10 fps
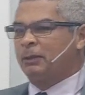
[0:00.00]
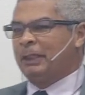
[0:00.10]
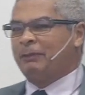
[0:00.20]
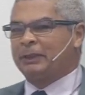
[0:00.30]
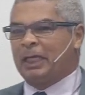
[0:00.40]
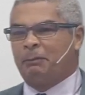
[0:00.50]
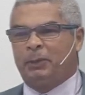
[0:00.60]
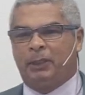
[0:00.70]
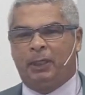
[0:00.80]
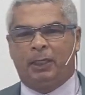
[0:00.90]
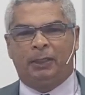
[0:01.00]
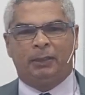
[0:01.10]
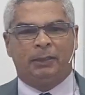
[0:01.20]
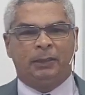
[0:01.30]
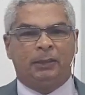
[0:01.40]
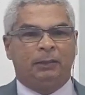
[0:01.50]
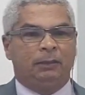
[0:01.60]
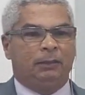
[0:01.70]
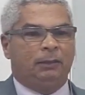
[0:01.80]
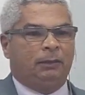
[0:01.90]
And then he tells himself,
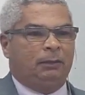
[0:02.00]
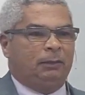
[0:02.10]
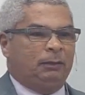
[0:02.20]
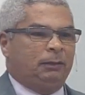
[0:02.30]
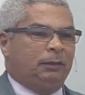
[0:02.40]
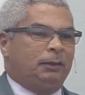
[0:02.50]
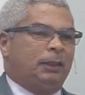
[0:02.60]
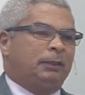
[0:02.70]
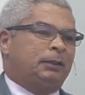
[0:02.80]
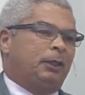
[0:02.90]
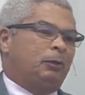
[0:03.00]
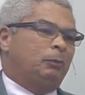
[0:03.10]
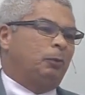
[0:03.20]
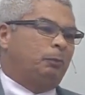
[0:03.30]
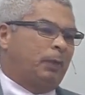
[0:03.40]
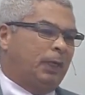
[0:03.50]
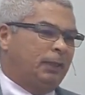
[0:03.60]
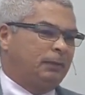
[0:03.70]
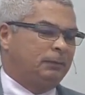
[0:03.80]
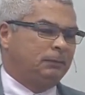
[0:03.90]
I'll get up and
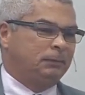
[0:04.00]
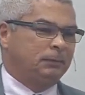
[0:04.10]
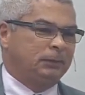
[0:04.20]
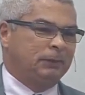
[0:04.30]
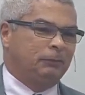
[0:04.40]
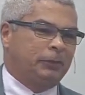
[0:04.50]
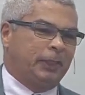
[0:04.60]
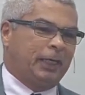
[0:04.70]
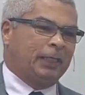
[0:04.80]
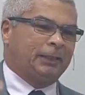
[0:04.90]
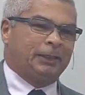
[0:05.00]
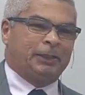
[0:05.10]
go to be with my father,